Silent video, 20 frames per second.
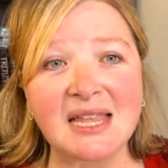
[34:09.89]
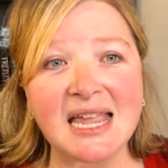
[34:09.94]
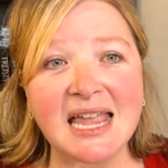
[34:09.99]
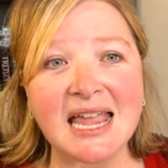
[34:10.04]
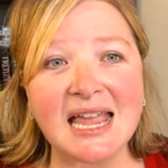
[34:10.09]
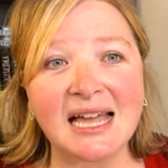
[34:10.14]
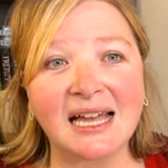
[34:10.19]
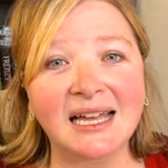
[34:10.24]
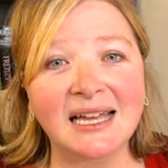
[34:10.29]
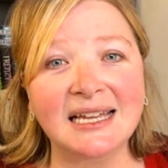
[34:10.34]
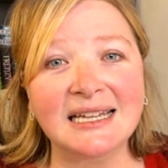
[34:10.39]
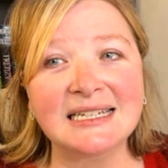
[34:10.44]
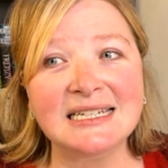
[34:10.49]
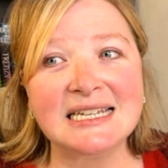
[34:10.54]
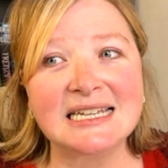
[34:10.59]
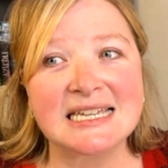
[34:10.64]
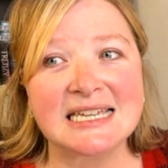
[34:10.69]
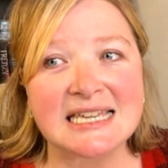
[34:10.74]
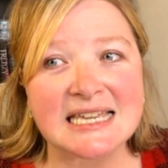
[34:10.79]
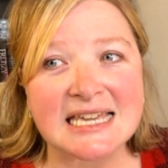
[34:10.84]
And
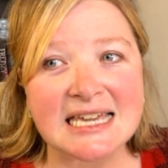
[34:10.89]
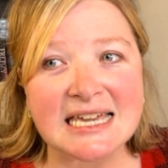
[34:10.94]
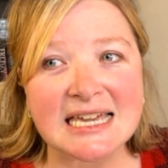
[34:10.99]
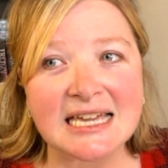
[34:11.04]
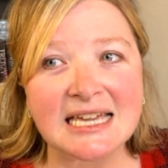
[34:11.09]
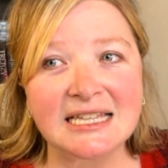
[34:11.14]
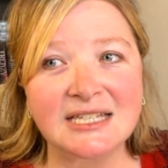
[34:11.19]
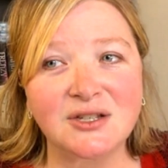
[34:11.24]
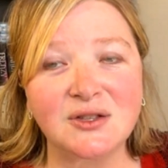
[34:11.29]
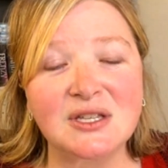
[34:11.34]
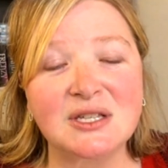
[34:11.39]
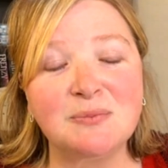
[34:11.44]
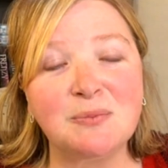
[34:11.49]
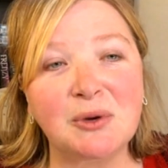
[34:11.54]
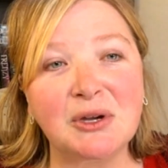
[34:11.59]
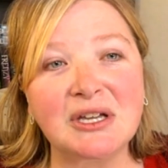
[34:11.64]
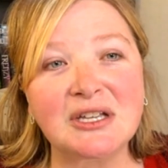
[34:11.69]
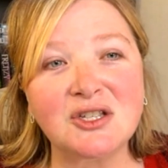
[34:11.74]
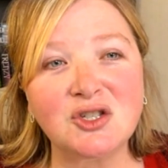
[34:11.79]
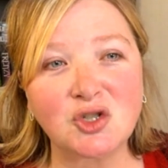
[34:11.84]
so this
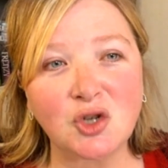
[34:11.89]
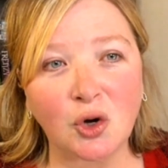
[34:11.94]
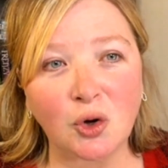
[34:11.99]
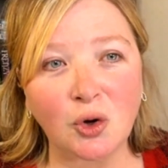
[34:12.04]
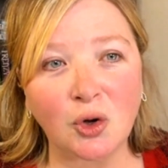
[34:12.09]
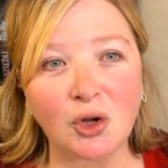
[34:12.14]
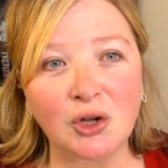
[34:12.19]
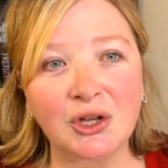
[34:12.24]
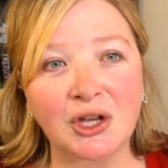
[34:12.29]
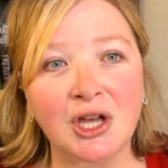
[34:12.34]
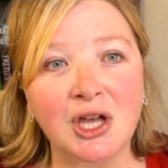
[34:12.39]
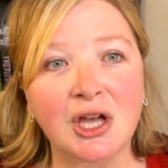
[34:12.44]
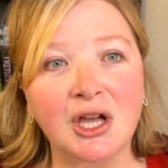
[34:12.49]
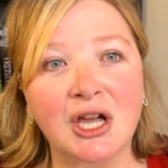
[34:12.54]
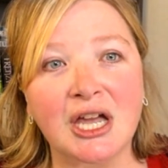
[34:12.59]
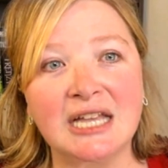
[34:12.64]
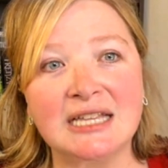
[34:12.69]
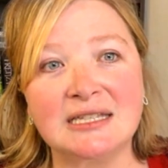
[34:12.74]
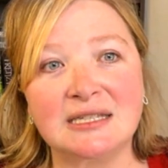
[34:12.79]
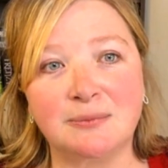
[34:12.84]
book is told,
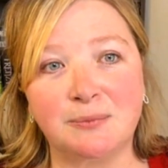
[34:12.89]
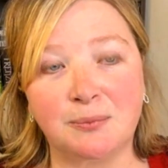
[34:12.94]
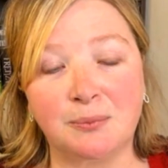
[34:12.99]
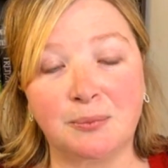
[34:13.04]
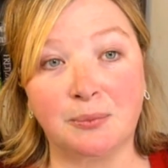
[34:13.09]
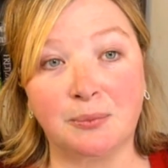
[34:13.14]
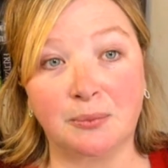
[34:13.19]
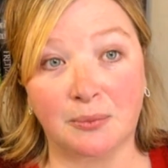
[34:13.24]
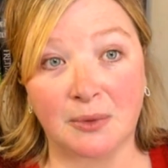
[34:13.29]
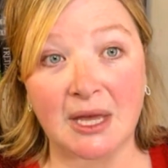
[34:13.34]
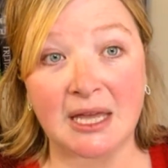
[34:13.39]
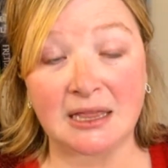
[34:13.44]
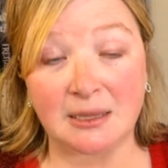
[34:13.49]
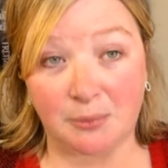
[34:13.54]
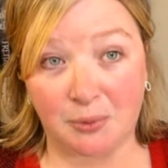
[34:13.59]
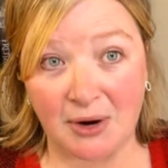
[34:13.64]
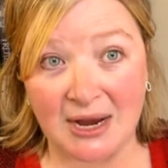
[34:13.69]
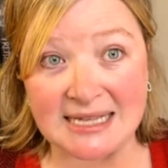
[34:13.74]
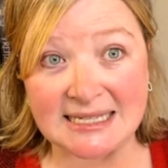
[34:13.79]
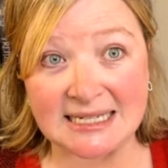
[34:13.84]
it's in the
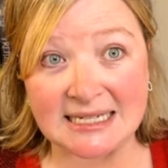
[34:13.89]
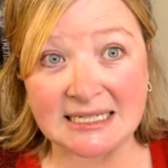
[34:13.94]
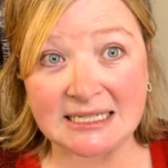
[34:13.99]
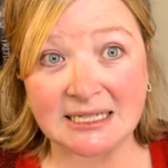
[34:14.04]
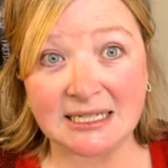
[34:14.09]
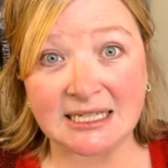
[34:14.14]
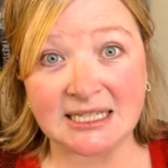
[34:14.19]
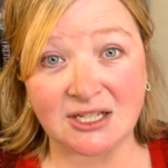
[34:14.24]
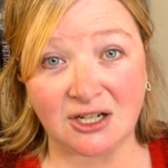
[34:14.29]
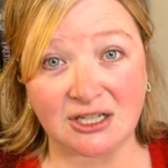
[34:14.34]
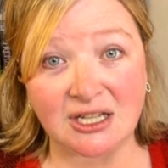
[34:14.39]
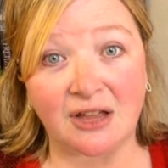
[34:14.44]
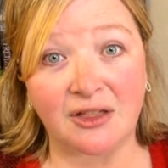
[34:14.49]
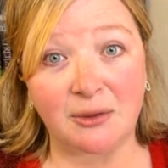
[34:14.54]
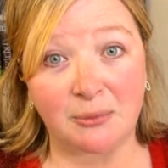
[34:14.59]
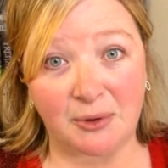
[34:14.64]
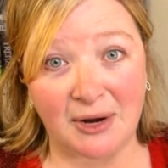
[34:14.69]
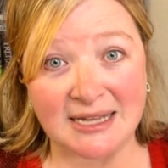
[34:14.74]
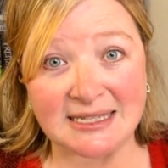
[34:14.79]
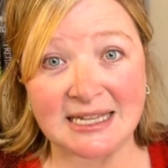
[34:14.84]
present. It starts out in the
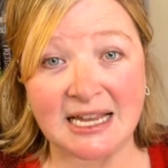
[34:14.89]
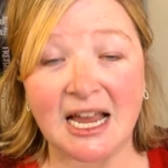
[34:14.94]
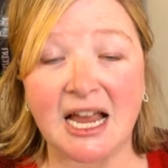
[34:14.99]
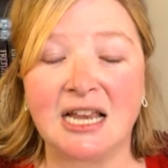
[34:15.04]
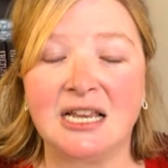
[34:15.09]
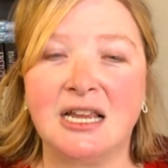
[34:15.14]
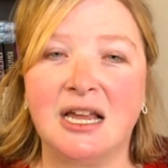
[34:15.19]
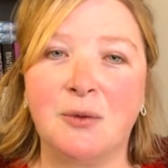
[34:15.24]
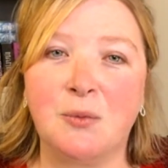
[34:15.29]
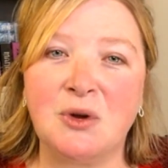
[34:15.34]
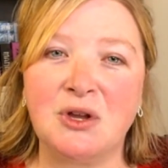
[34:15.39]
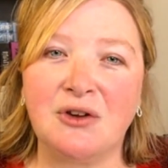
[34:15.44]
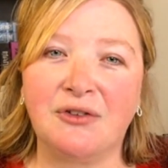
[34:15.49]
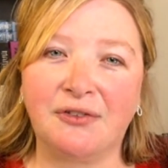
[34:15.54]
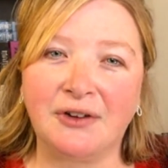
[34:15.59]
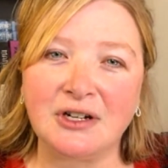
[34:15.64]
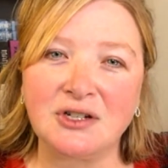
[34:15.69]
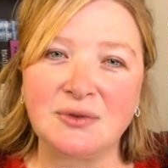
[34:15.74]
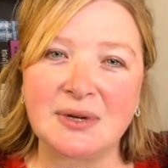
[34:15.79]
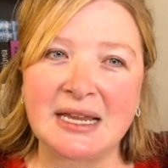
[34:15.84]
present. And when you're
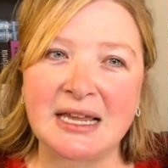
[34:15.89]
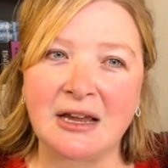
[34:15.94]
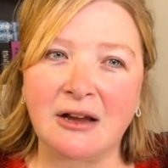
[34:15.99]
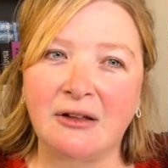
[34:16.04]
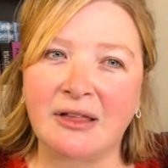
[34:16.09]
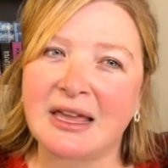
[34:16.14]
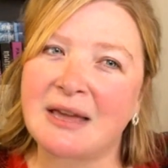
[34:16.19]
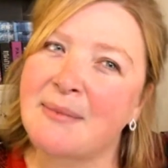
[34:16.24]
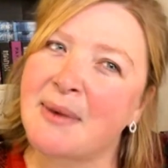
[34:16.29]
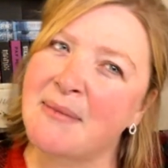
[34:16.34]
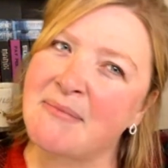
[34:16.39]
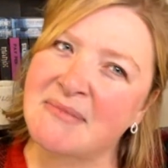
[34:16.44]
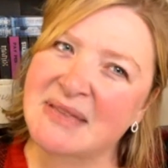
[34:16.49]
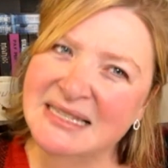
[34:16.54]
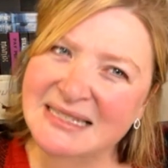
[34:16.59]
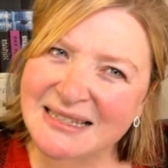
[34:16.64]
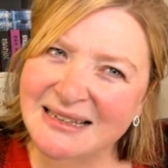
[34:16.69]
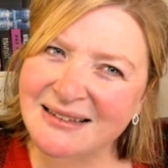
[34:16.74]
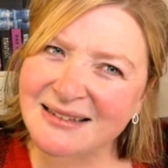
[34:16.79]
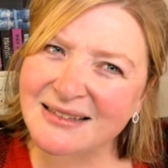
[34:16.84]
first reading it, you're like, am I
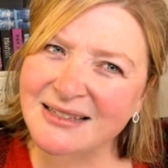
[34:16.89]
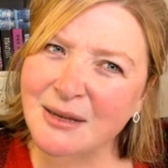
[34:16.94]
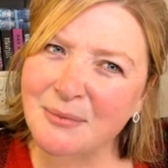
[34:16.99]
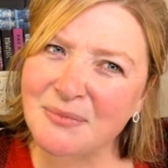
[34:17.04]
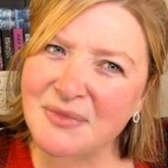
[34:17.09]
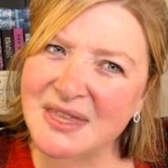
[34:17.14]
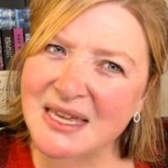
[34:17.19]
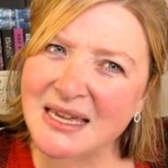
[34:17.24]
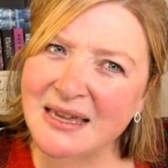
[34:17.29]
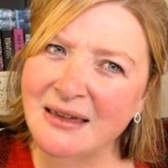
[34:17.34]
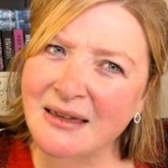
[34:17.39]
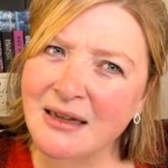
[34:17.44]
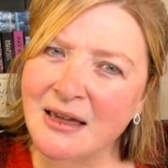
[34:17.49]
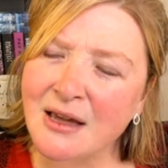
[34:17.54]
missing something?